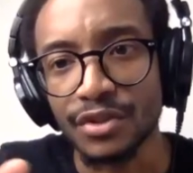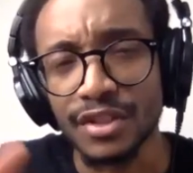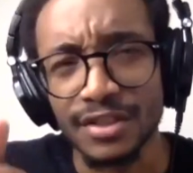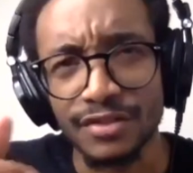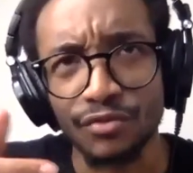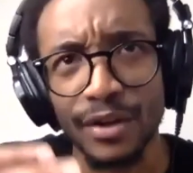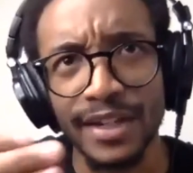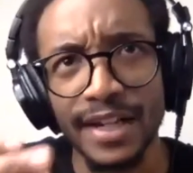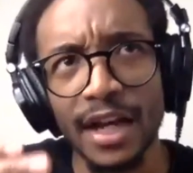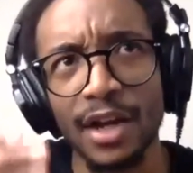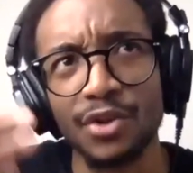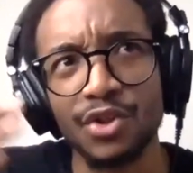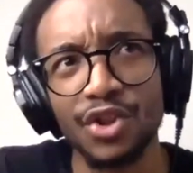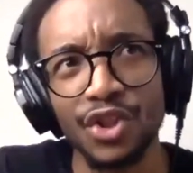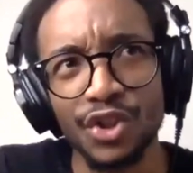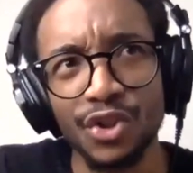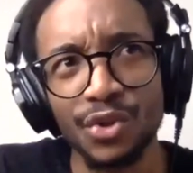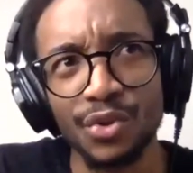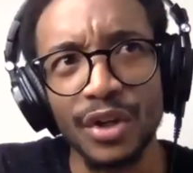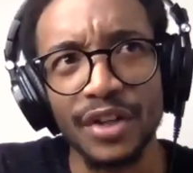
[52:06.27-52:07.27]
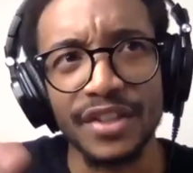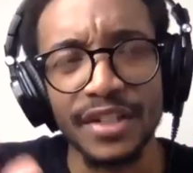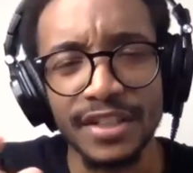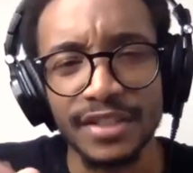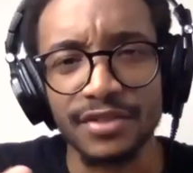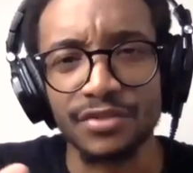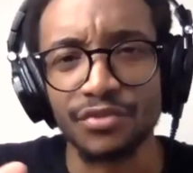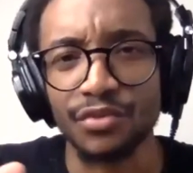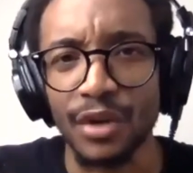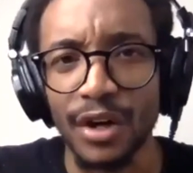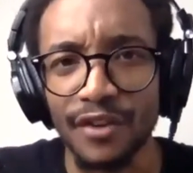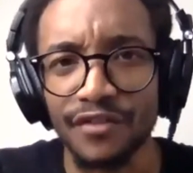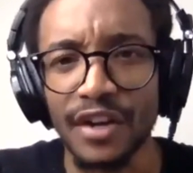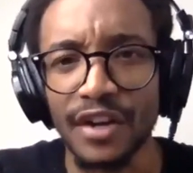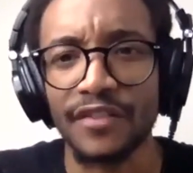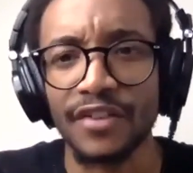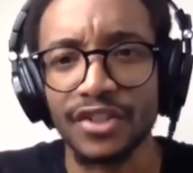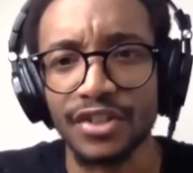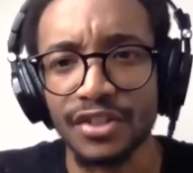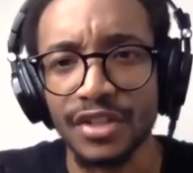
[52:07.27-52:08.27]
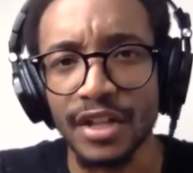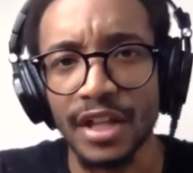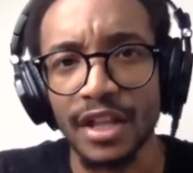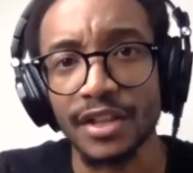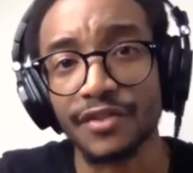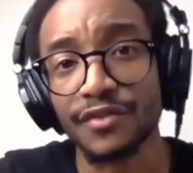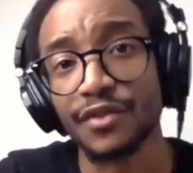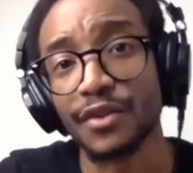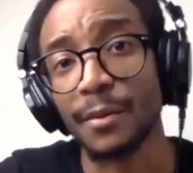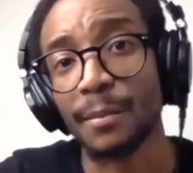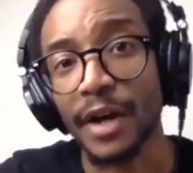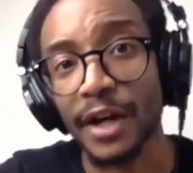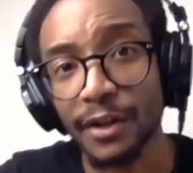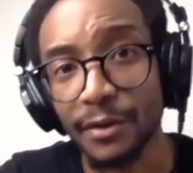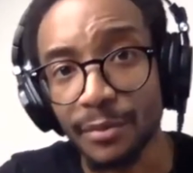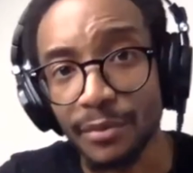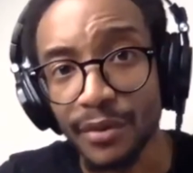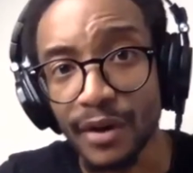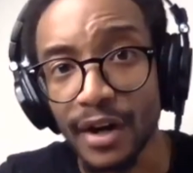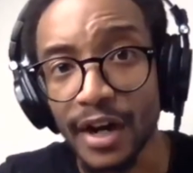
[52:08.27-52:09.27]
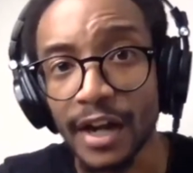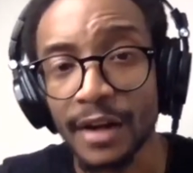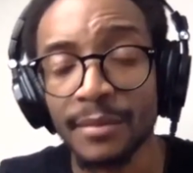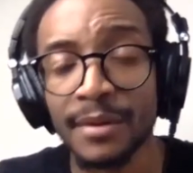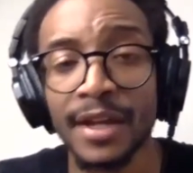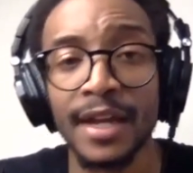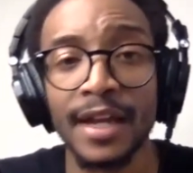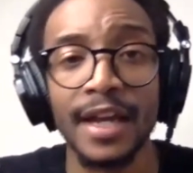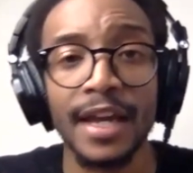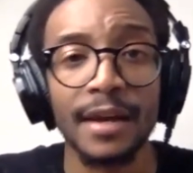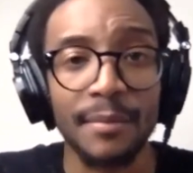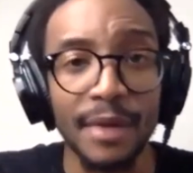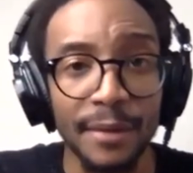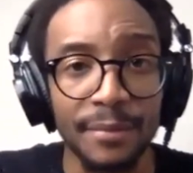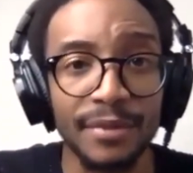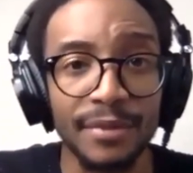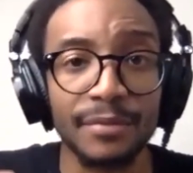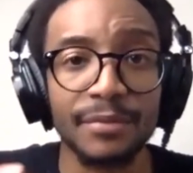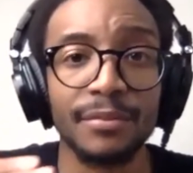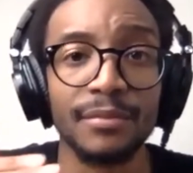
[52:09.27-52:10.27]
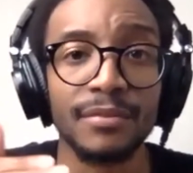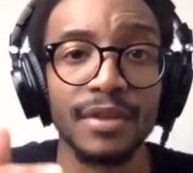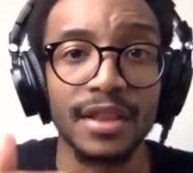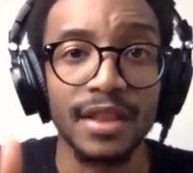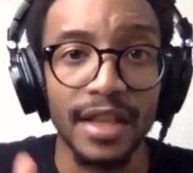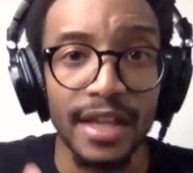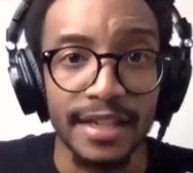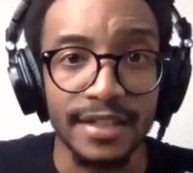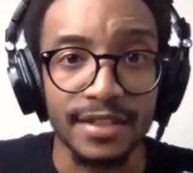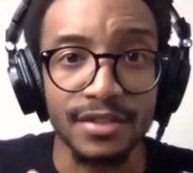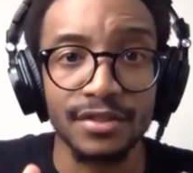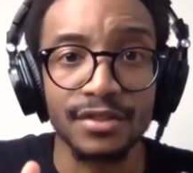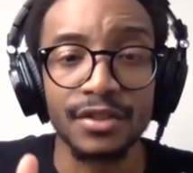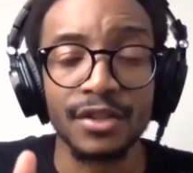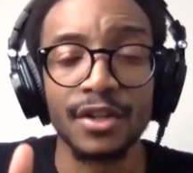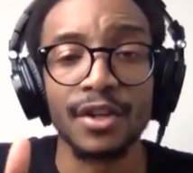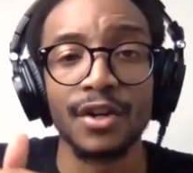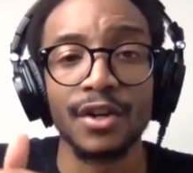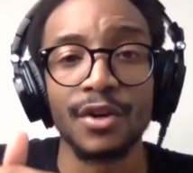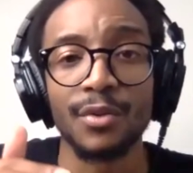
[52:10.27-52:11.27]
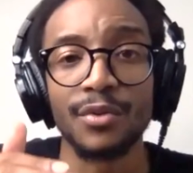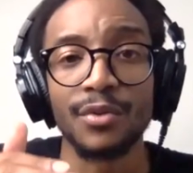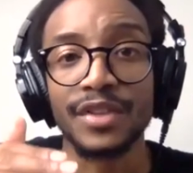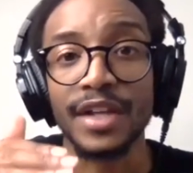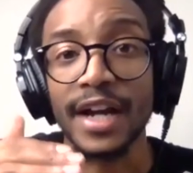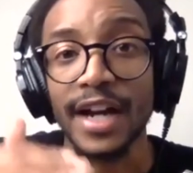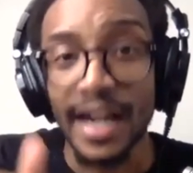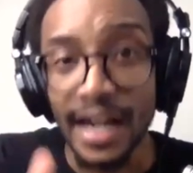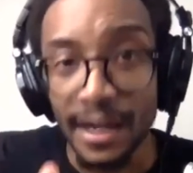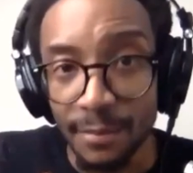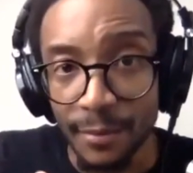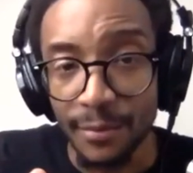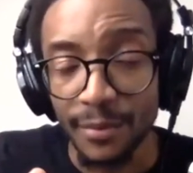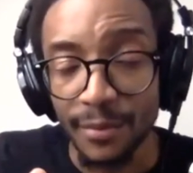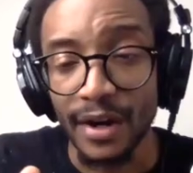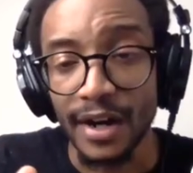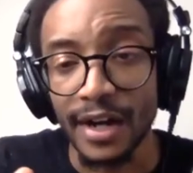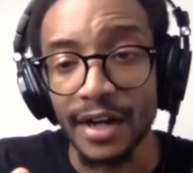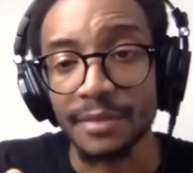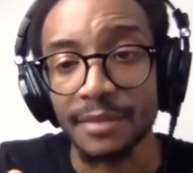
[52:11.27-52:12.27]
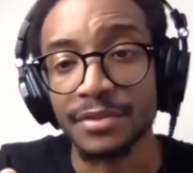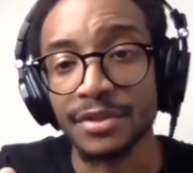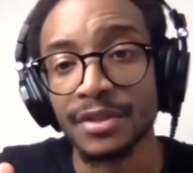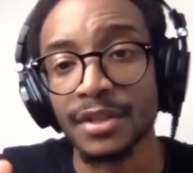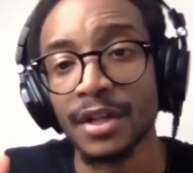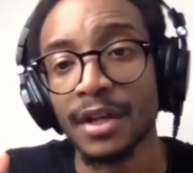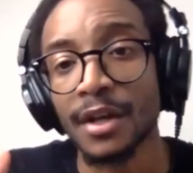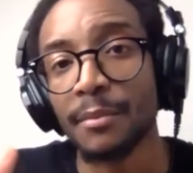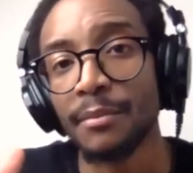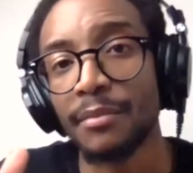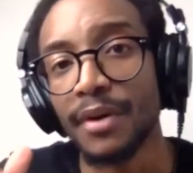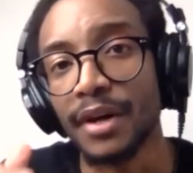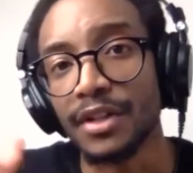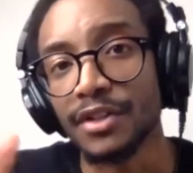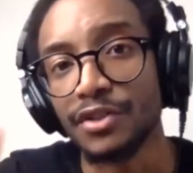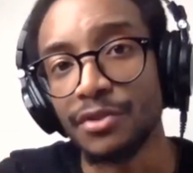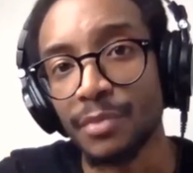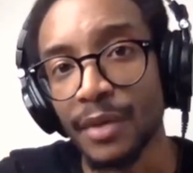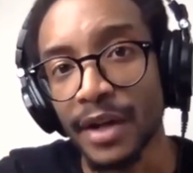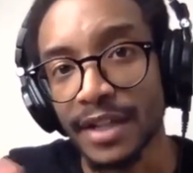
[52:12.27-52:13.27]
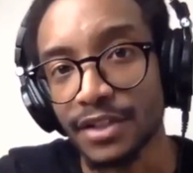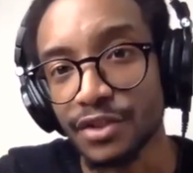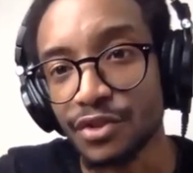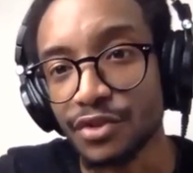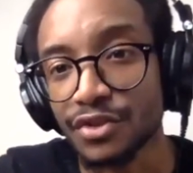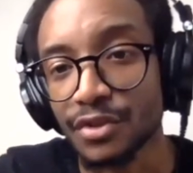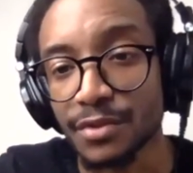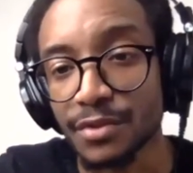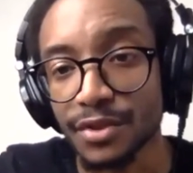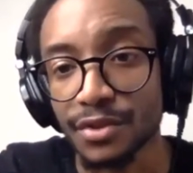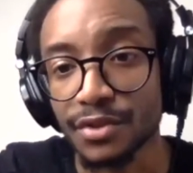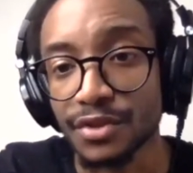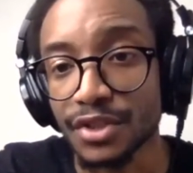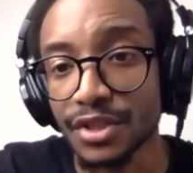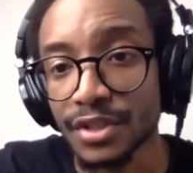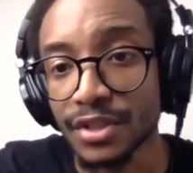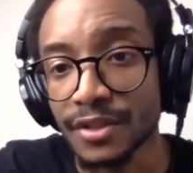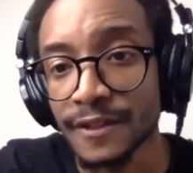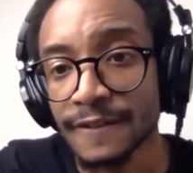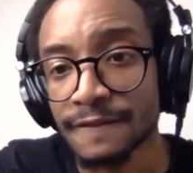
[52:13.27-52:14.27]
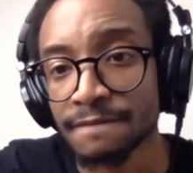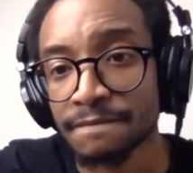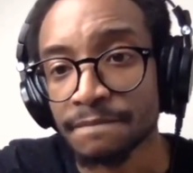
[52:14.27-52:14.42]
Because right now, new, I think this is around $500 for the microprime. It might be less with the hyperprimes, but you might have to do some searching.